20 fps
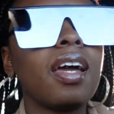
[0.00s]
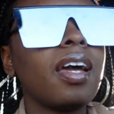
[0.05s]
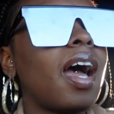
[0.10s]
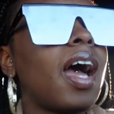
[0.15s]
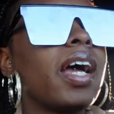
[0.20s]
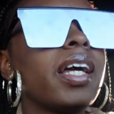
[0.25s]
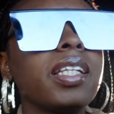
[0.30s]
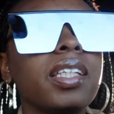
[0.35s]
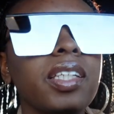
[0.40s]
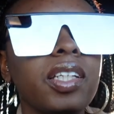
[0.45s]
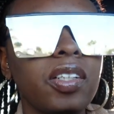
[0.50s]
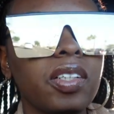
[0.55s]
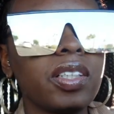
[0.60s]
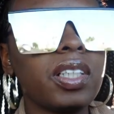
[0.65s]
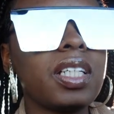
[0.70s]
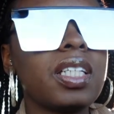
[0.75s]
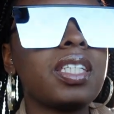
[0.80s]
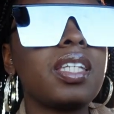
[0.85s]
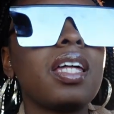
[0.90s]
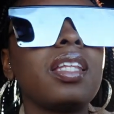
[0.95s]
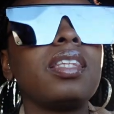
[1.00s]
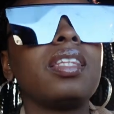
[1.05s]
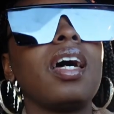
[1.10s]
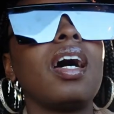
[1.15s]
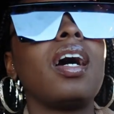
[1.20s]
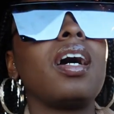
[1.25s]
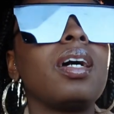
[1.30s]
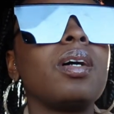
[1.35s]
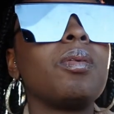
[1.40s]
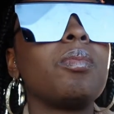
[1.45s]
I literally said
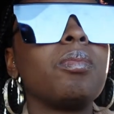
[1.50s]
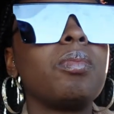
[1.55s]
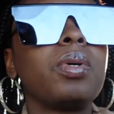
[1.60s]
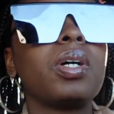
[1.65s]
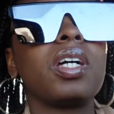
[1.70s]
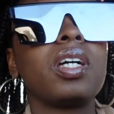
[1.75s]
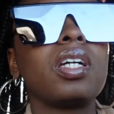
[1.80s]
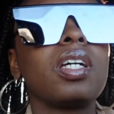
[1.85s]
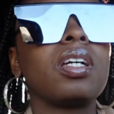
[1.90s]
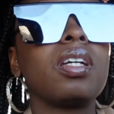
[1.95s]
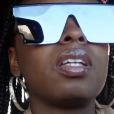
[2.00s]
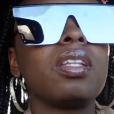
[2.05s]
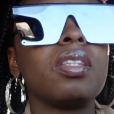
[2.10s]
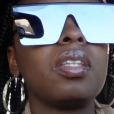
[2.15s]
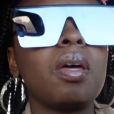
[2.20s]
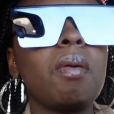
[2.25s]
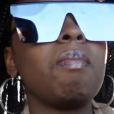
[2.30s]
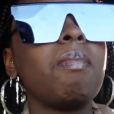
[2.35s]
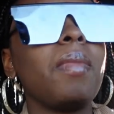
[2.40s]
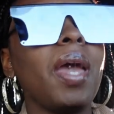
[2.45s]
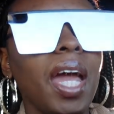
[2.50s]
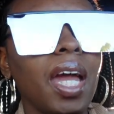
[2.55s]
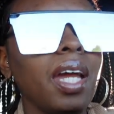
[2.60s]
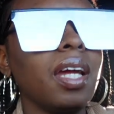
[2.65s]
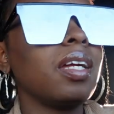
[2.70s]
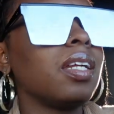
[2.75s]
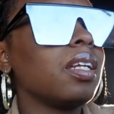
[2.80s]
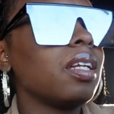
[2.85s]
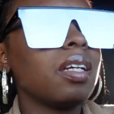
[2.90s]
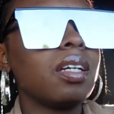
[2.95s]
that. But the
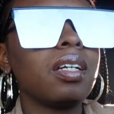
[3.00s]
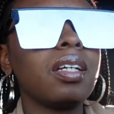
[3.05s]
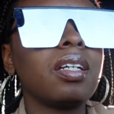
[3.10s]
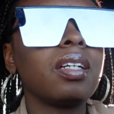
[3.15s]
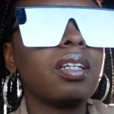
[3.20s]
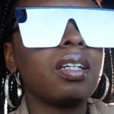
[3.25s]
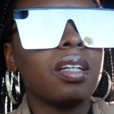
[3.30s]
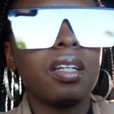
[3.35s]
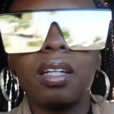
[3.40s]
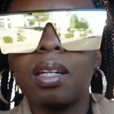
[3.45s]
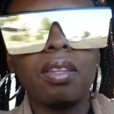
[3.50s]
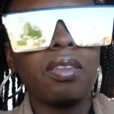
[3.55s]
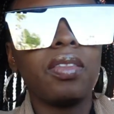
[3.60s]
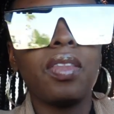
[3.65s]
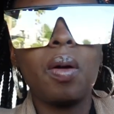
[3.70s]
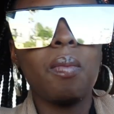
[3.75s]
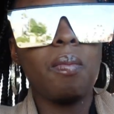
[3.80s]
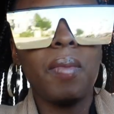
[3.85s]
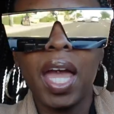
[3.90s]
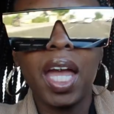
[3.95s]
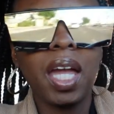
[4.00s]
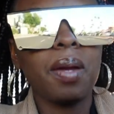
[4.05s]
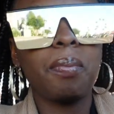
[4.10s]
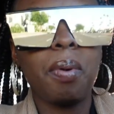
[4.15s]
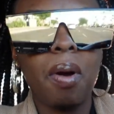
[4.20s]
main